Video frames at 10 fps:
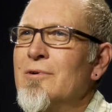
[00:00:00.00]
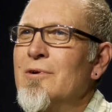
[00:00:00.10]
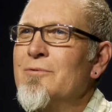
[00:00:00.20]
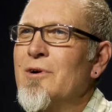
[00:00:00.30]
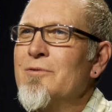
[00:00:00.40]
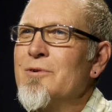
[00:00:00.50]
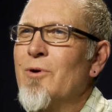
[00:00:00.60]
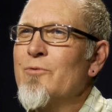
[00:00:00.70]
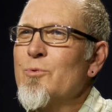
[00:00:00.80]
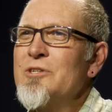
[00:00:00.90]

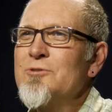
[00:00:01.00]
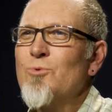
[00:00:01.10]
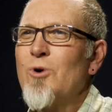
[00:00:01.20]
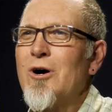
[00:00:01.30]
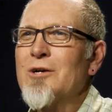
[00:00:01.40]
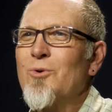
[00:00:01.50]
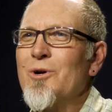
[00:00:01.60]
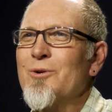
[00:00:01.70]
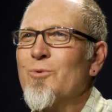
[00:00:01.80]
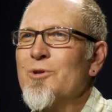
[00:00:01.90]
of a recent walk
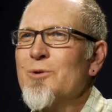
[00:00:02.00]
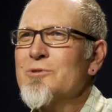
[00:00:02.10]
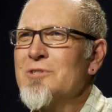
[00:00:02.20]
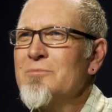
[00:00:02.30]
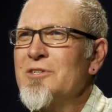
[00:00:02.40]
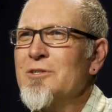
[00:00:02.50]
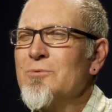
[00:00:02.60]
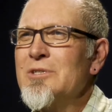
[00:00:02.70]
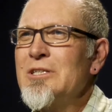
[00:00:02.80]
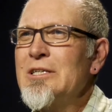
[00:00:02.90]
where there was something that
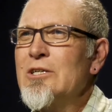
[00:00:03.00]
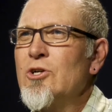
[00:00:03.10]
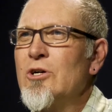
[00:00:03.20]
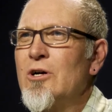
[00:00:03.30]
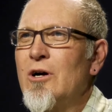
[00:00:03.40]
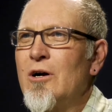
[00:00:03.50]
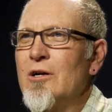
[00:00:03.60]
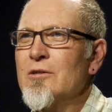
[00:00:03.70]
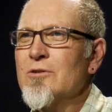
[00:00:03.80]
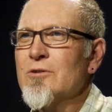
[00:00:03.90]
really
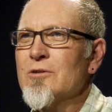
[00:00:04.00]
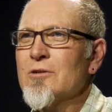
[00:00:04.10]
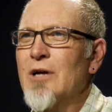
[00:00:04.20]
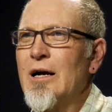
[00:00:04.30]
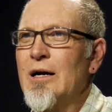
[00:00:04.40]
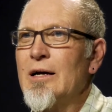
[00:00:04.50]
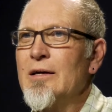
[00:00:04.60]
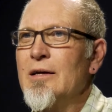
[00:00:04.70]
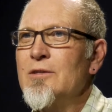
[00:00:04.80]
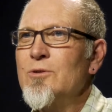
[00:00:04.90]
caught your
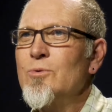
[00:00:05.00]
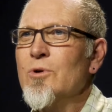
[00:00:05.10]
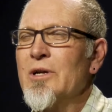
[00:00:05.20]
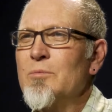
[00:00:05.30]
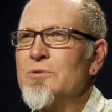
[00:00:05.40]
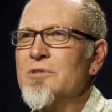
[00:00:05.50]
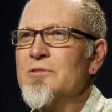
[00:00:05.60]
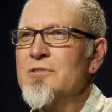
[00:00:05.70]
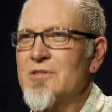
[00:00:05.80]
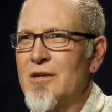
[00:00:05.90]
eye and you were able to
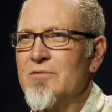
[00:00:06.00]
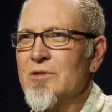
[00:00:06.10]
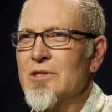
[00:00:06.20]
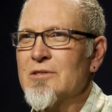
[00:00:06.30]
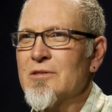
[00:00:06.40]
savor it?